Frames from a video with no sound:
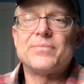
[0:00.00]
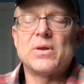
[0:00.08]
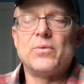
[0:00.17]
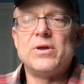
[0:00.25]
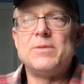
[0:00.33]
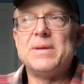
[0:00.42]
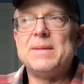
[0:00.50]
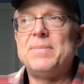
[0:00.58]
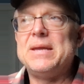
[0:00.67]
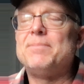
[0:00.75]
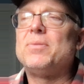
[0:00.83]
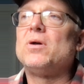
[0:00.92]
would be
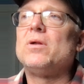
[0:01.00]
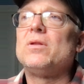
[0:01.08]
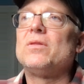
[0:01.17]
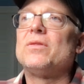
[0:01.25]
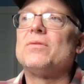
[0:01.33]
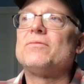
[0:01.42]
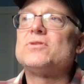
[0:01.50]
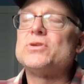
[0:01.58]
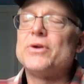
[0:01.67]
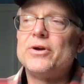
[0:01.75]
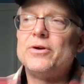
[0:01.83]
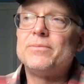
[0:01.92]
people to
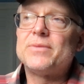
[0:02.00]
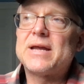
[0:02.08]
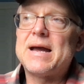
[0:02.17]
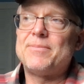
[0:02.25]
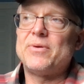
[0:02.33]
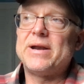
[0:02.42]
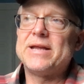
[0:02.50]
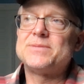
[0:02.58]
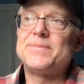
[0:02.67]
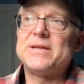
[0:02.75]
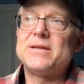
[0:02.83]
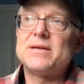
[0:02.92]
whom the copyright has
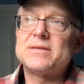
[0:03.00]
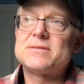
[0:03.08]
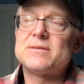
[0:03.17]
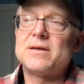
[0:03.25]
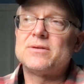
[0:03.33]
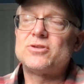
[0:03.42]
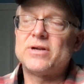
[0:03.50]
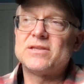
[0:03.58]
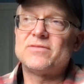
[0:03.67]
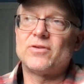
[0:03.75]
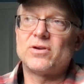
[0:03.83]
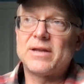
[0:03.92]
been
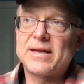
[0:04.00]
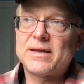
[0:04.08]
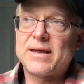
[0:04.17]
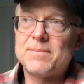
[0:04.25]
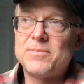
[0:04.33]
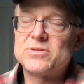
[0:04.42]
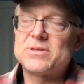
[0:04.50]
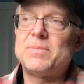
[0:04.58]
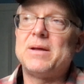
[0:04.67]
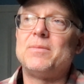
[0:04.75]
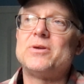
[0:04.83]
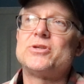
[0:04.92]
transferred, like a music
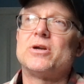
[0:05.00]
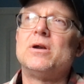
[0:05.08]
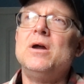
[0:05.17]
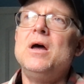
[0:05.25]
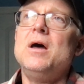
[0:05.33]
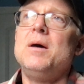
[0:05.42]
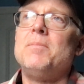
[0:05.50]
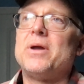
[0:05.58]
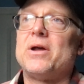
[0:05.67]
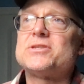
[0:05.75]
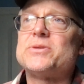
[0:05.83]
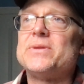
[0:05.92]
publisher. But
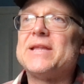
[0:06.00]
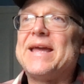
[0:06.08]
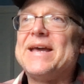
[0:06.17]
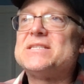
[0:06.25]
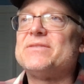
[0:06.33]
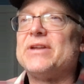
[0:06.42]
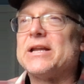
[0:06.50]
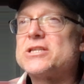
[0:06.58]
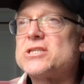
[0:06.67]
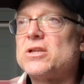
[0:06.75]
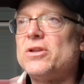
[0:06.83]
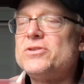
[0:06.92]
also in the case of an
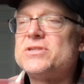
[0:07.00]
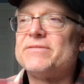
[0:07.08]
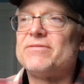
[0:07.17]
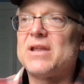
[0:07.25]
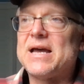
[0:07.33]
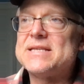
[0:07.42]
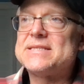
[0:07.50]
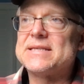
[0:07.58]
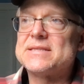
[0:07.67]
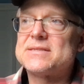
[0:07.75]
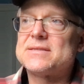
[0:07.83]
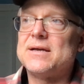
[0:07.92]
exclusive
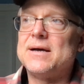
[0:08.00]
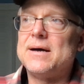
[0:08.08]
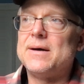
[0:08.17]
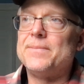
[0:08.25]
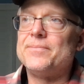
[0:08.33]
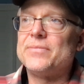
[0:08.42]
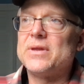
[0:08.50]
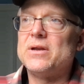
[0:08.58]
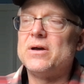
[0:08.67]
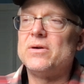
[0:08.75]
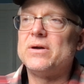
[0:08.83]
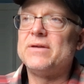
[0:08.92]
license,
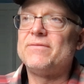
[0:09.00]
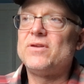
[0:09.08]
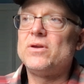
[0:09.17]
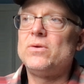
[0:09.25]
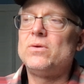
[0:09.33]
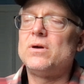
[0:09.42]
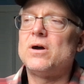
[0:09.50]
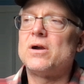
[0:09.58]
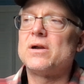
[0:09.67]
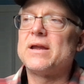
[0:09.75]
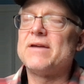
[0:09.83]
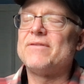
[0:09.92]
if you
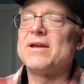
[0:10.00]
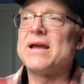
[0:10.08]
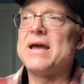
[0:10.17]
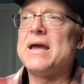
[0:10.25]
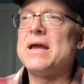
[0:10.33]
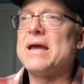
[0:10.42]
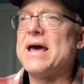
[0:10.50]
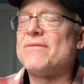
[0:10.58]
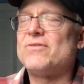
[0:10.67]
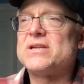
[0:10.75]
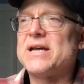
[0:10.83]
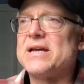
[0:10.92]
are giving a
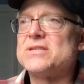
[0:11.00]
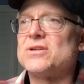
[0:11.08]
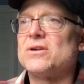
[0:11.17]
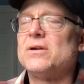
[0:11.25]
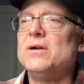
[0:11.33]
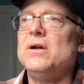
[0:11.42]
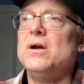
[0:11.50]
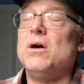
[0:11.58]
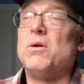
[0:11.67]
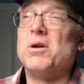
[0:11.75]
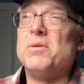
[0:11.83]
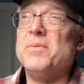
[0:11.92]
advertiser
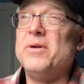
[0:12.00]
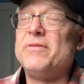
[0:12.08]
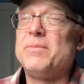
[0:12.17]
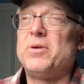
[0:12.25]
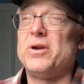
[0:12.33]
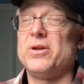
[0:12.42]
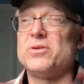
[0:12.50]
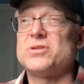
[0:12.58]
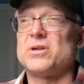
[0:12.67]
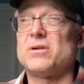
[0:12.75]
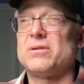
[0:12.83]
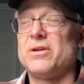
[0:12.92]
or a movie
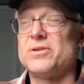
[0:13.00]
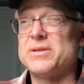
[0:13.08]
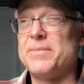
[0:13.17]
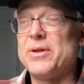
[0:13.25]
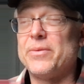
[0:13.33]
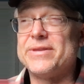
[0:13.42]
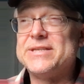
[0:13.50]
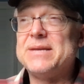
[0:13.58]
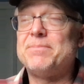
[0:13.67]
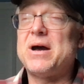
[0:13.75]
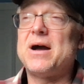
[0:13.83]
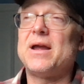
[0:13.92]
producer, somebody with
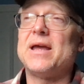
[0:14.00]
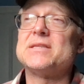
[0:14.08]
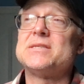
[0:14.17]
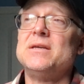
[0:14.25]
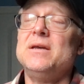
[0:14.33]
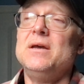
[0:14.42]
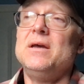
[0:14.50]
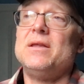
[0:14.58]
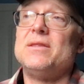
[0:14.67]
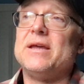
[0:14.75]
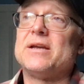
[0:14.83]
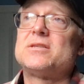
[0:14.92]
deep pockets,
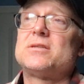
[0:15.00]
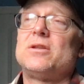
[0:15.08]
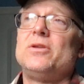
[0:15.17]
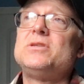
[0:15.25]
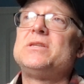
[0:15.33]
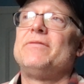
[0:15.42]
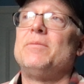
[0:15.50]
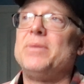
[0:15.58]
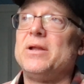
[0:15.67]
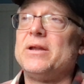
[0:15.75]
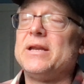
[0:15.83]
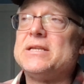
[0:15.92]
the exclusive
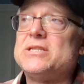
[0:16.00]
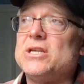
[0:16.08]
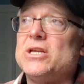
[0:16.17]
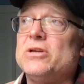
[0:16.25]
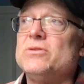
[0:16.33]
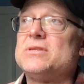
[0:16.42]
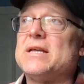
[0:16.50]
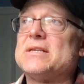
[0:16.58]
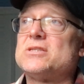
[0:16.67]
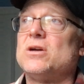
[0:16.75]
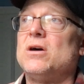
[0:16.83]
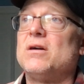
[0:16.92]
ability to use that
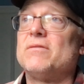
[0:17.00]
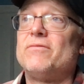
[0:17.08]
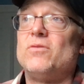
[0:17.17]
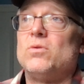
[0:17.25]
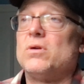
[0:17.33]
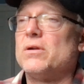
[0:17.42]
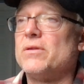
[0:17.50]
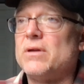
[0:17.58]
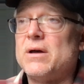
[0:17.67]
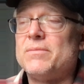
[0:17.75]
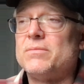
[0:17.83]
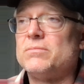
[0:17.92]
song for
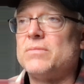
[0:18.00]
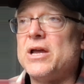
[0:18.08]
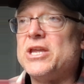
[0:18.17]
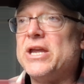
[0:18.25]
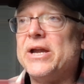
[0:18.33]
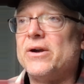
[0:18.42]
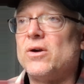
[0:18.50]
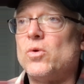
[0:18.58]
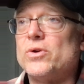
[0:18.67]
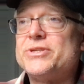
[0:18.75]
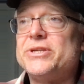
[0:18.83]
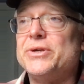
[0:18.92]
a year
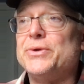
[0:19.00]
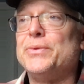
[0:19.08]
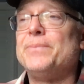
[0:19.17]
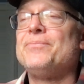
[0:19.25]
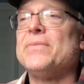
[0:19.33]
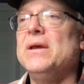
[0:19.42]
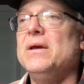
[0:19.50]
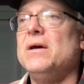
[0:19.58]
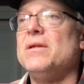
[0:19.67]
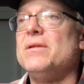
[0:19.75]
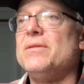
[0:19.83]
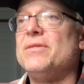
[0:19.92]
or two,
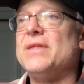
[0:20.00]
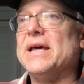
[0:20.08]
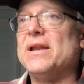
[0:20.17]
then